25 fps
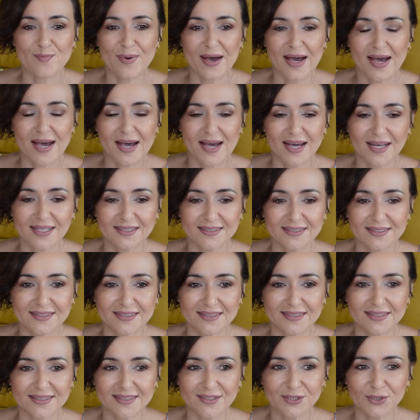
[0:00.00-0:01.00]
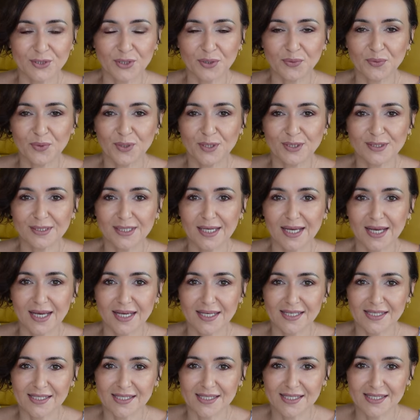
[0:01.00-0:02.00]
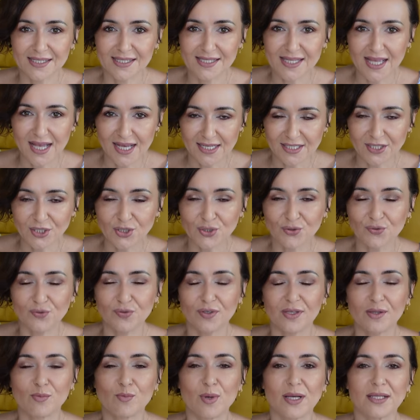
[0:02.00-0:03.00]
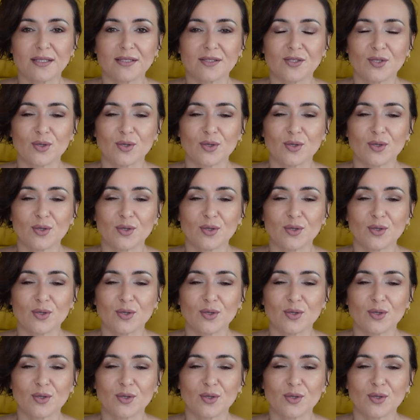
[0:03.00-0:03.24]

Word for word: But you know what? I started to feel better,